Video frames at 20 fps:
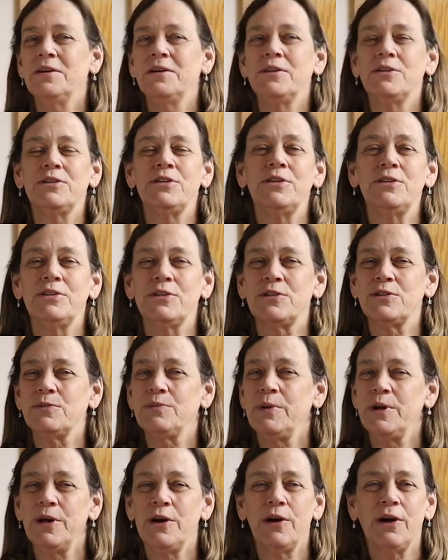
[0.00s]
She's a
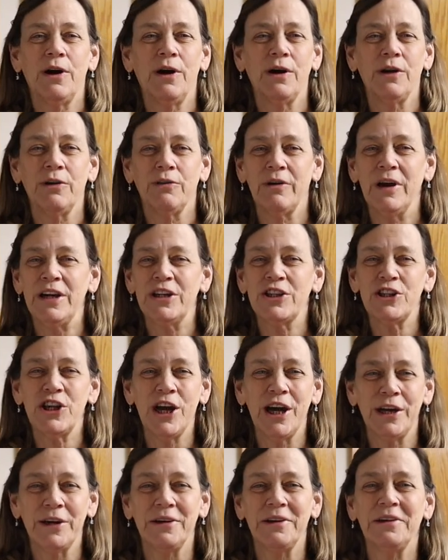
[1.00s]
sweetheart, great
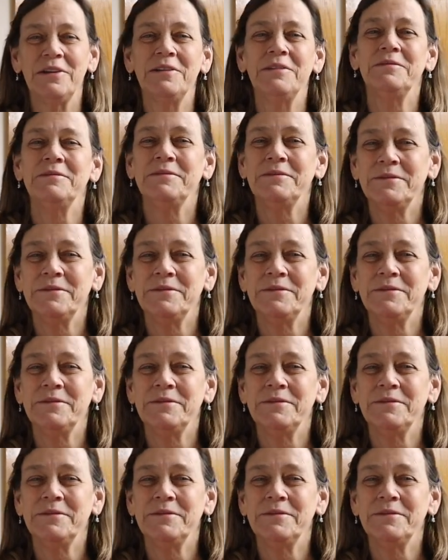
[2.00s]
channel,